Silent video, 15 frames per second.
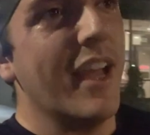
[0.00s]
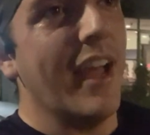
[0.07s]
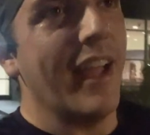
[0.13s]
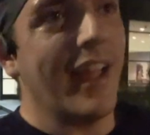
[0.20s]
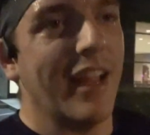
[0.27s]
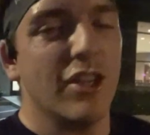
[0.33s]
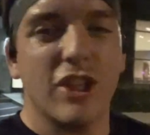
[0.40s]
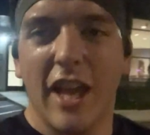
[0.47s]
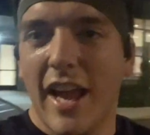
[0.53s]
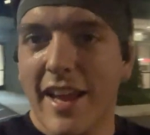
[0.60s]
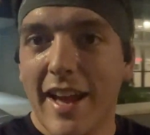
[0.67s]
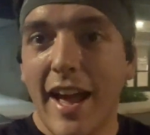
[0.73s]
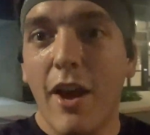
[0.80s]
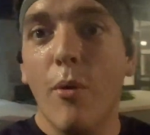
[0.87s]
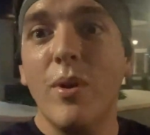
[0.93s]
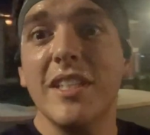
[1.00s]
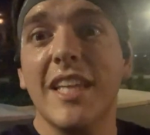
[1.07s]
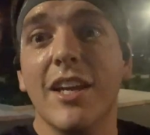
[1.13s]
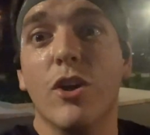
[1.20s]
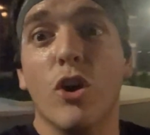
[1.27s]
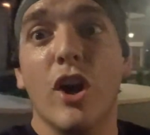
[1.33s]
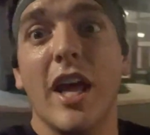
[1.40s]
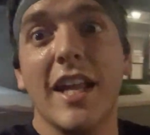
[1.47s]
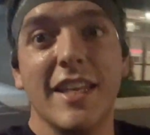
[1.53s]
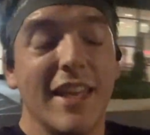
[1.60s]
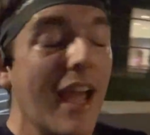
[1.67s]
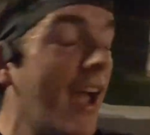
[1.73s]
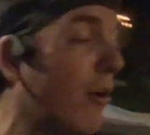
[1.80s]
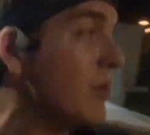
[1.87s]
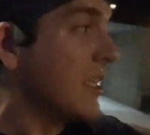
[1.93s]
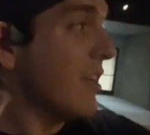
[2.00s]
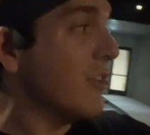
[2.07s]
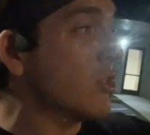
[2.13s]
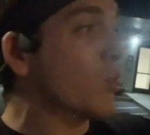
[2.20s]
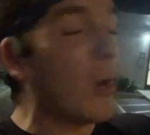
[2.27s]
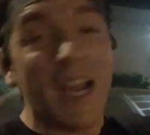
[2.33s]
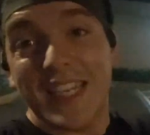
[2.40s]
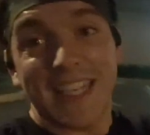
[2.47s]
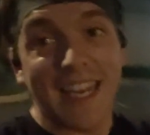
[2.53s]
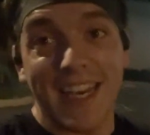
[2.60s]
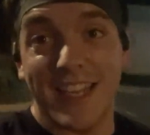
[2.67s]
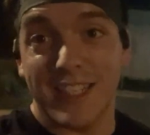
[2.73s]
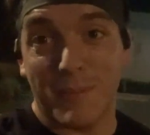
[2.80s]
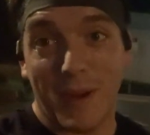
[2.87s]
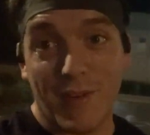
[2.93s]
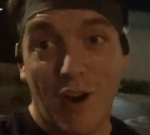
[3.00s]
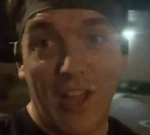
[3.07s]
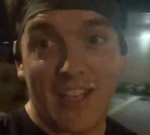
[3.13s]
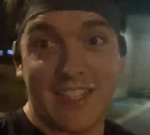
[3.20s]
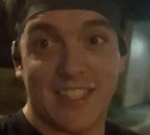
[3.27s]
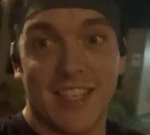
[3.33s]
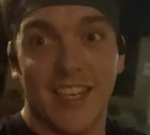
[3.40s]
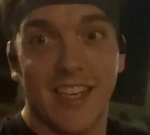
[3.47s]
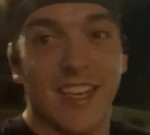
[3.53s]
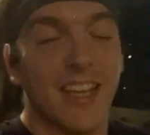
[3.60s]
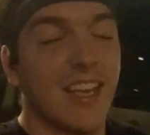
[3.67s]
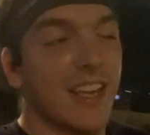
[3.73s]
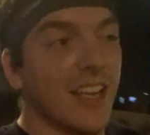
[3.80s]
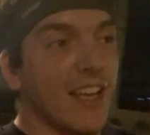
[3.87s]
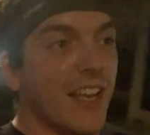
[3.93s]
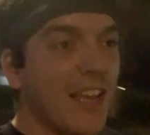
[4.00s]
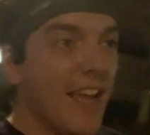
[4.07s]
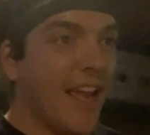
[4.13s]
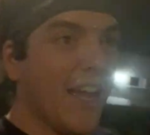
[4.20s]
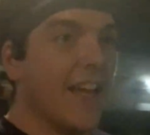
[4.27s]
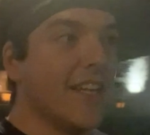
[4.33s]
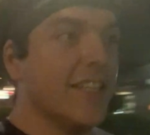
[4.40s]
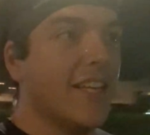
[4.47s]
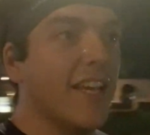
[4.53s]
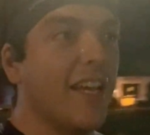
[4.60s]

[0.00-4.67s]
I always get good ideas. I always got these crazy ideas on my runs. And